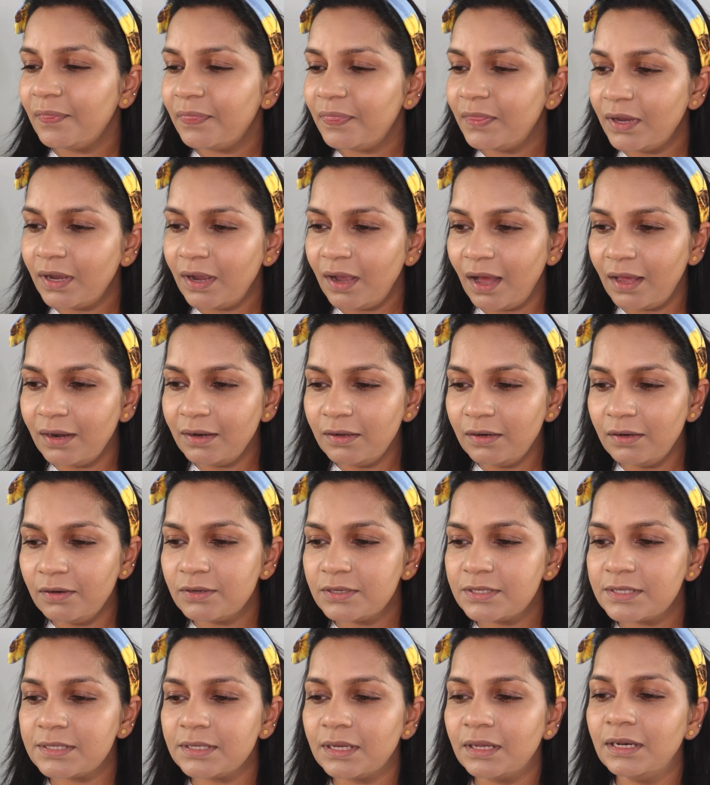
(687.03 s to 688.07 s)
The color
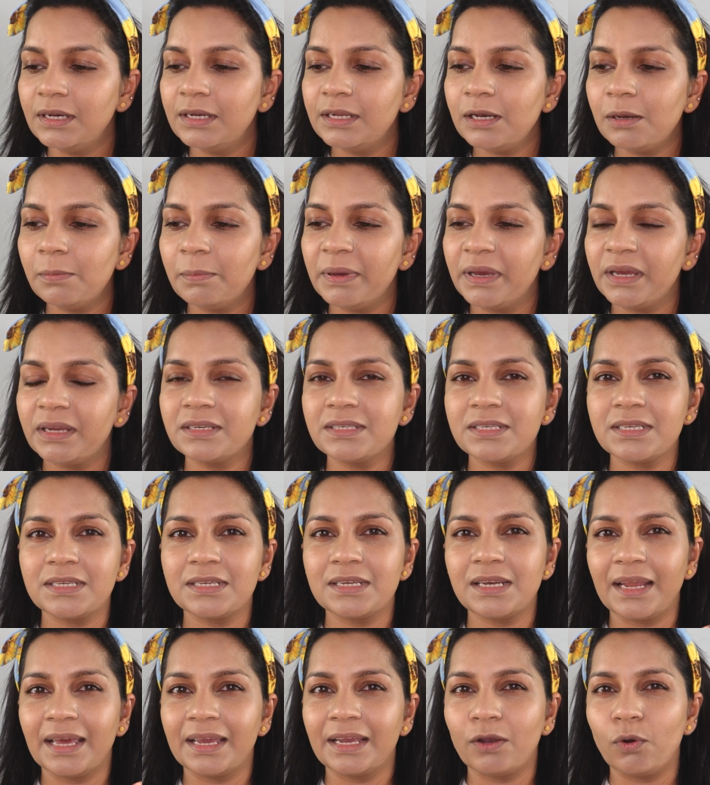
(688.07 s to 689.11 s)
looks a little
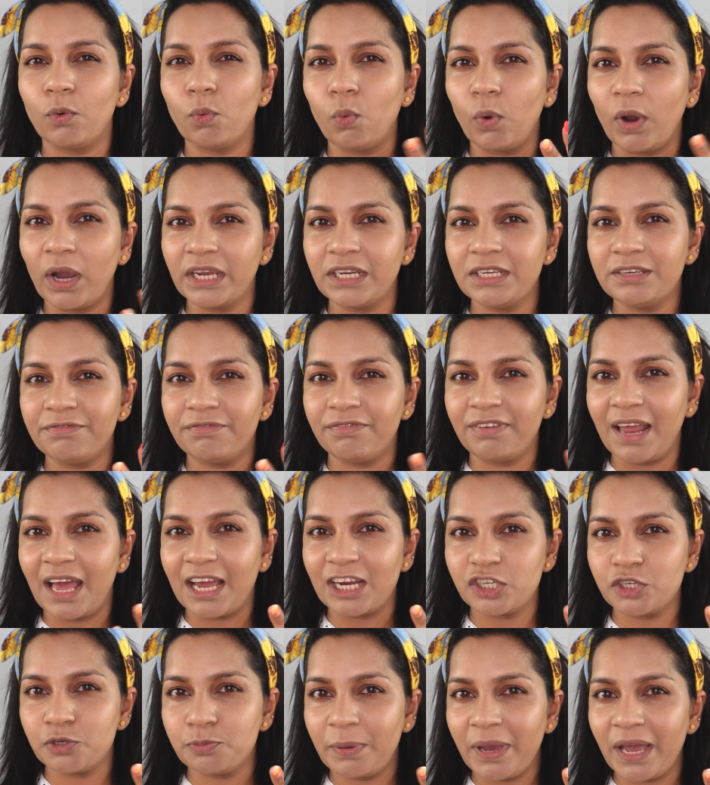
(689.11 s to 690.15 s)
bit like a white
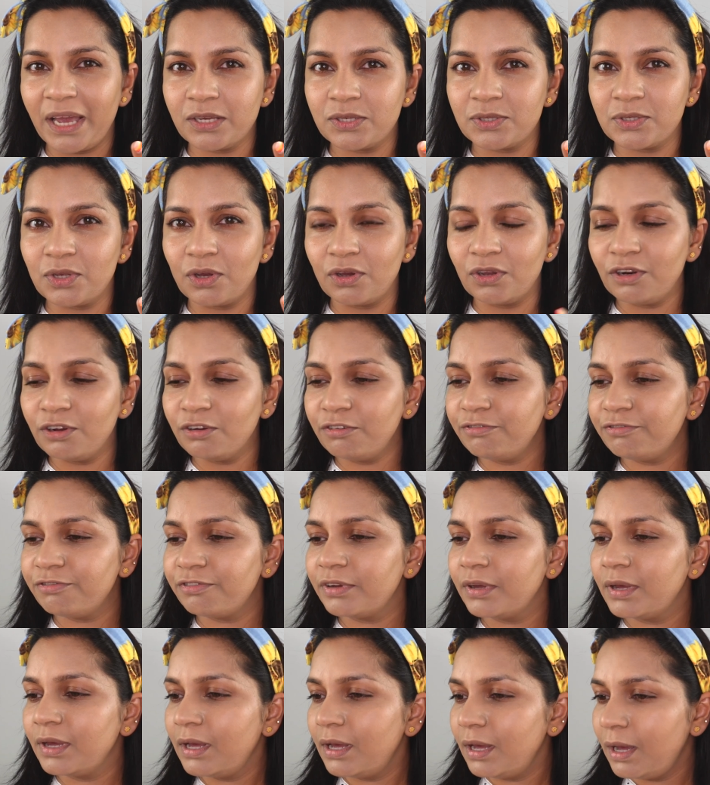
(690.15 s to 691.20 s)
flashback sort of,
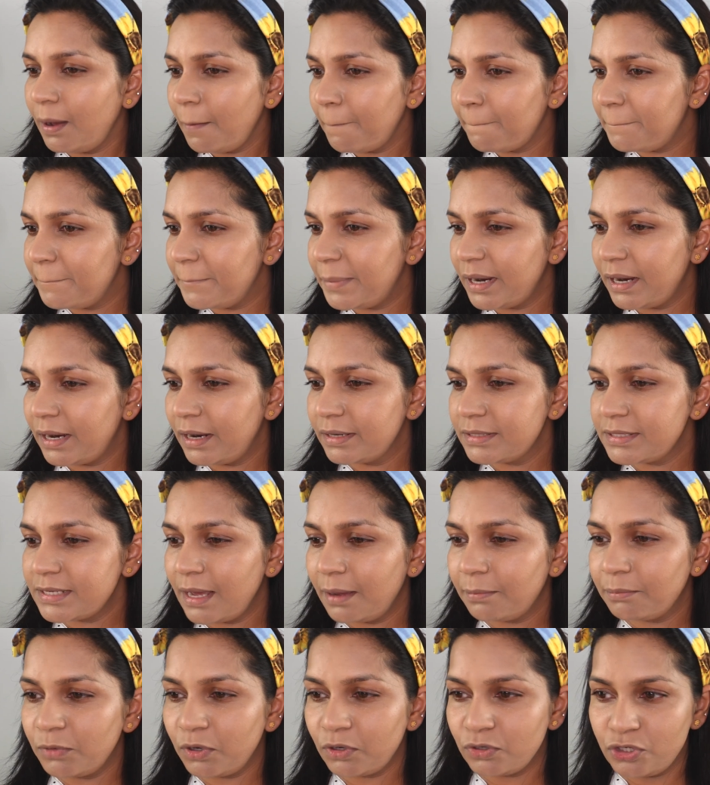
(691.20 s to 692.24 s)
but
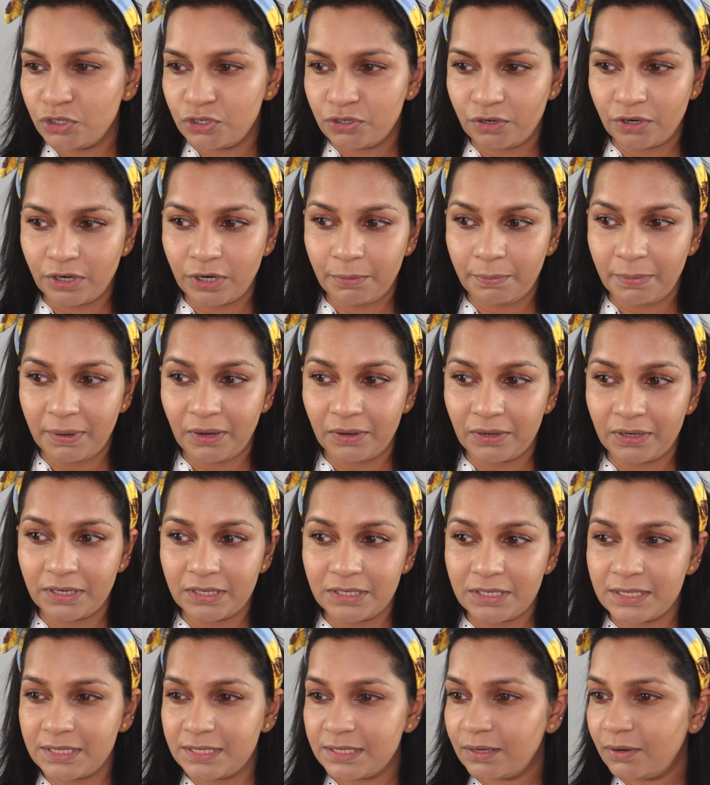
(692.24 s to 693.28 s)
I'm not sure about
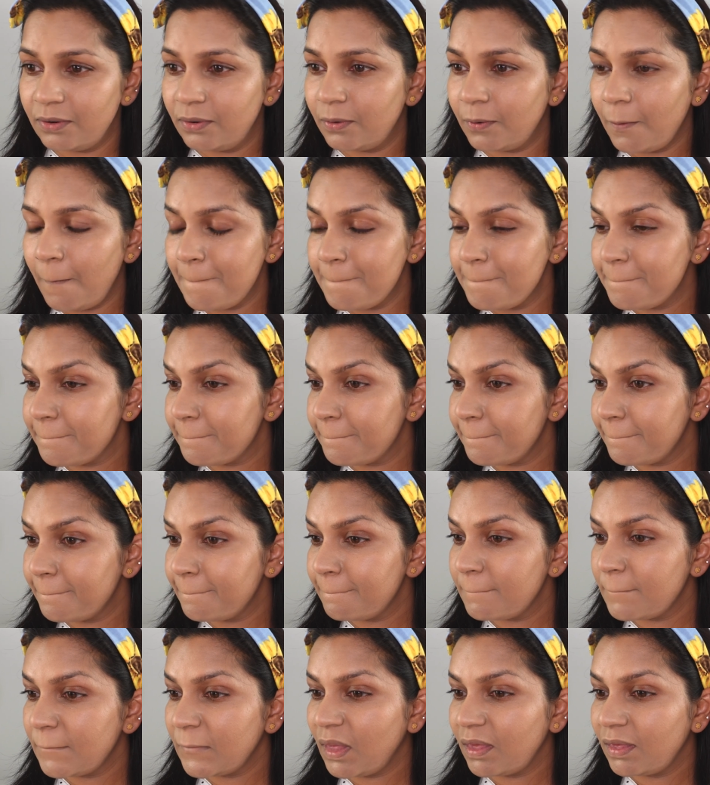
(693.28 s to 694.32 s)
it. So
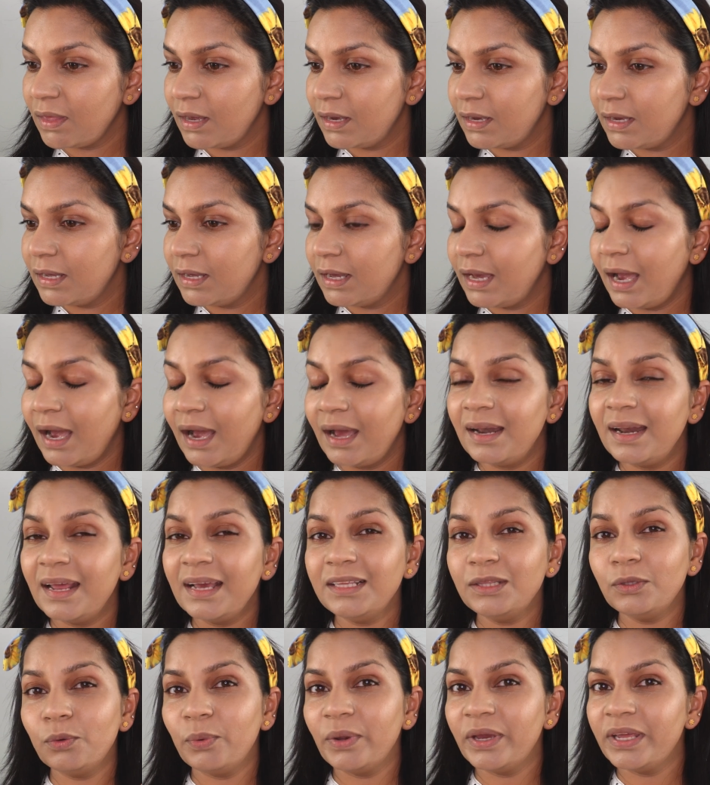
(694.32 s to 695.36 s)
I
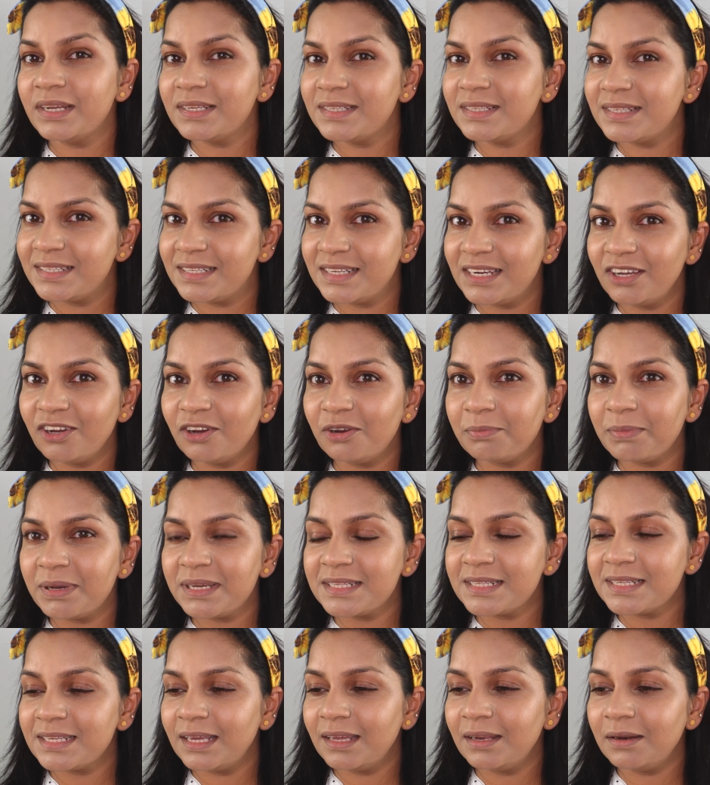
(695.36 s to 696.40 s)
like the way it is sitting on my
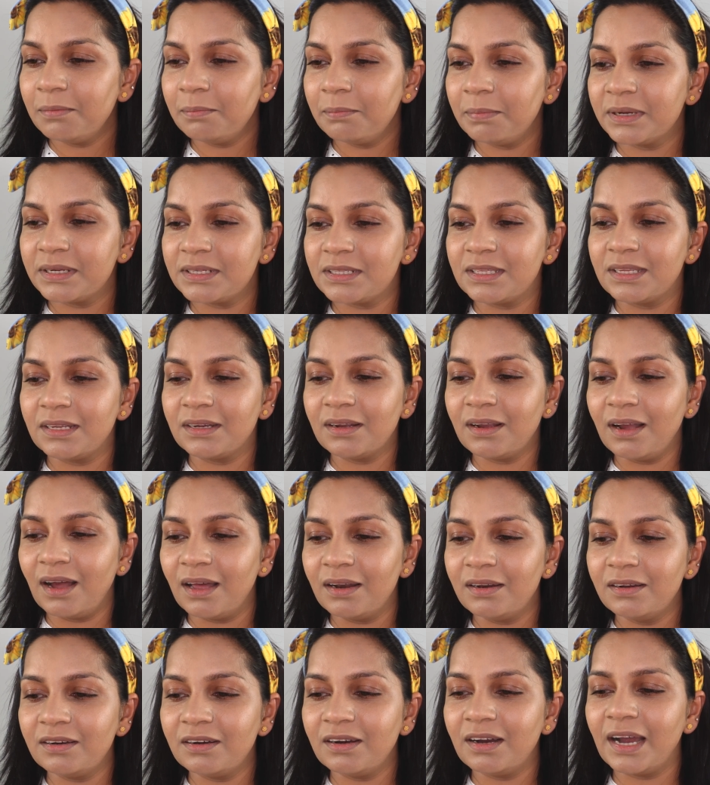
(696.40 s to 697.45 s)
skin, but the
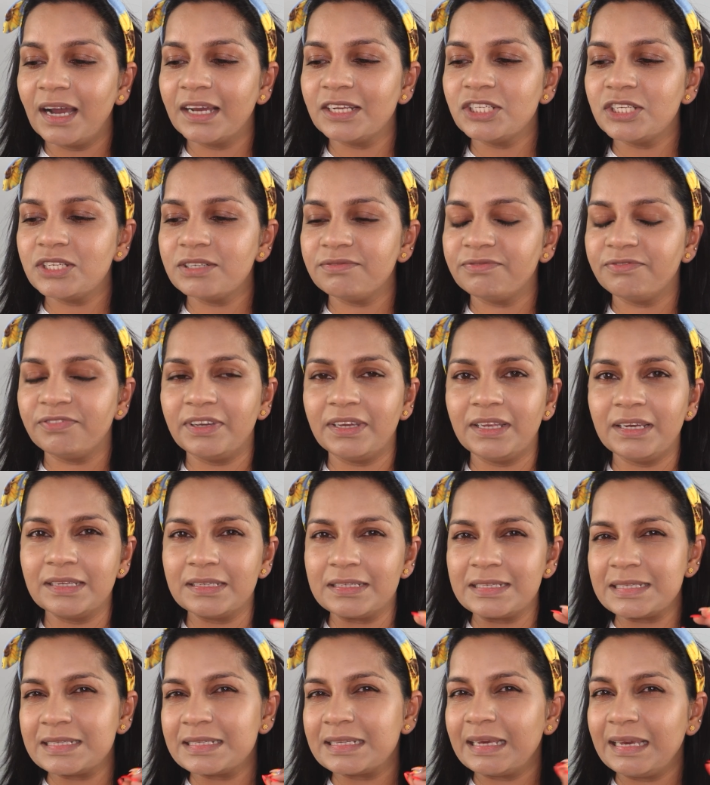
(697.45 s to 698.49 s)
color, I just feel
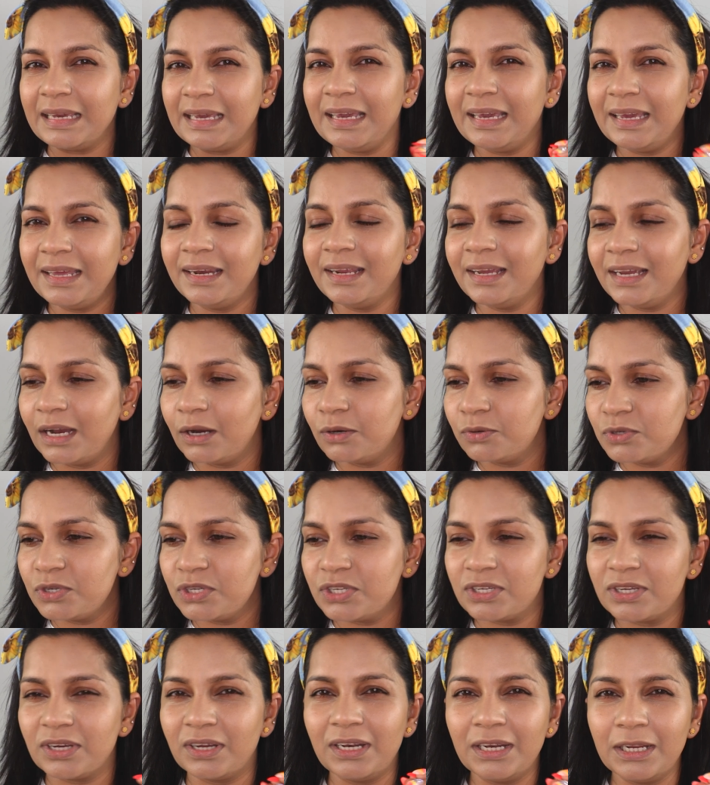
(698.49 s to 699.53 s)
it's hitting
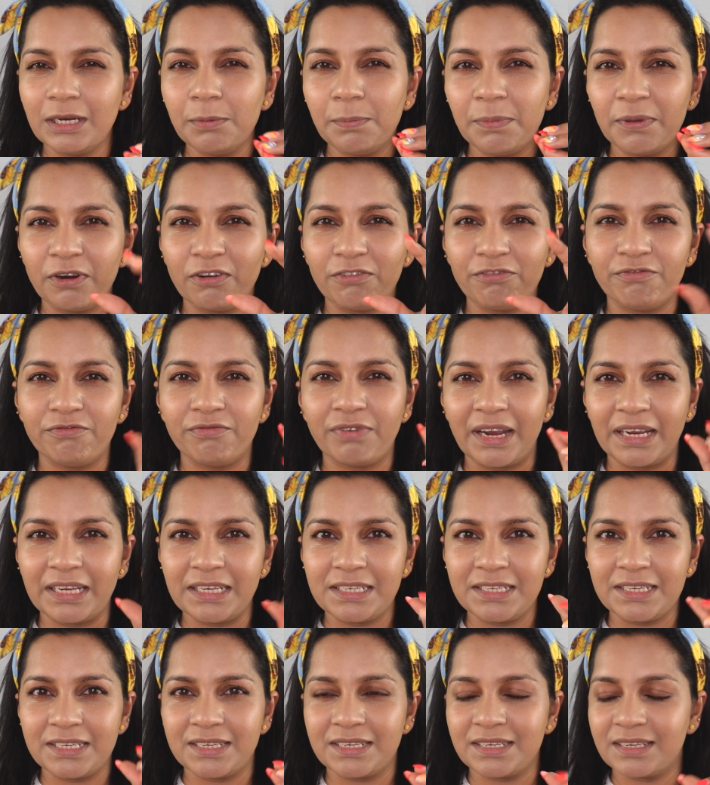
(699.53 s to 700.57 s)
out a little bit of
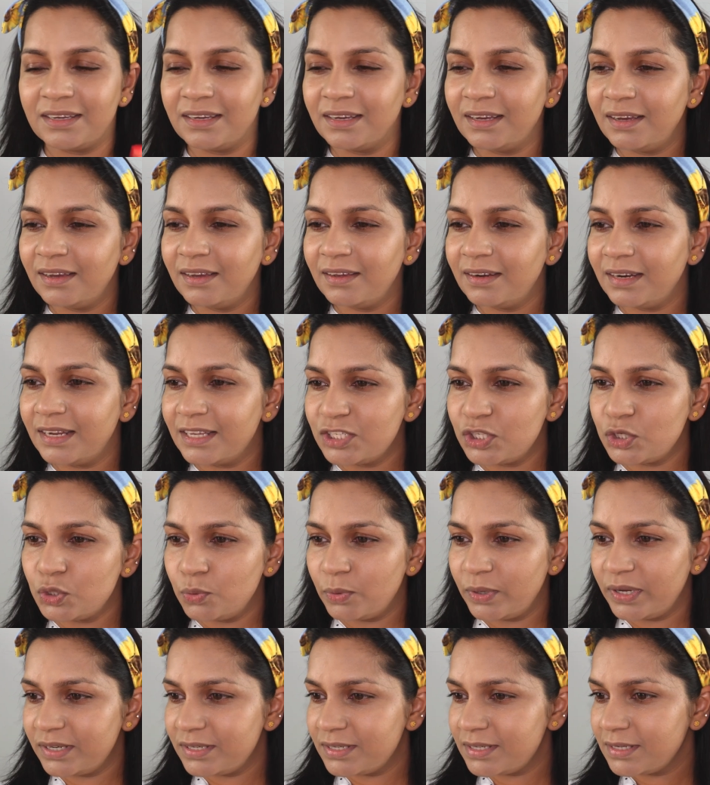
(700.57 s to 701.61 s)
whiteness
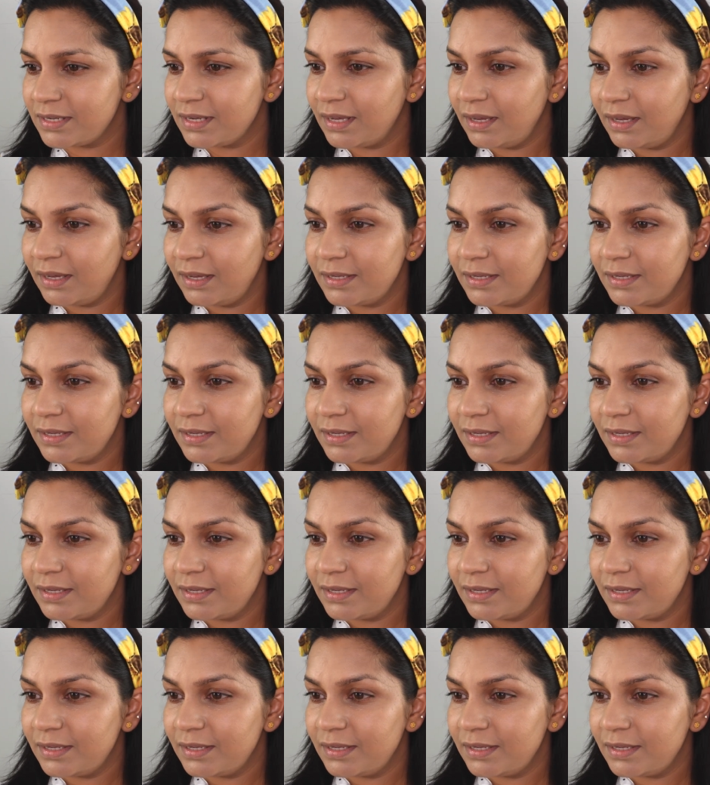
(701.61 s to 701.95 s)
to it.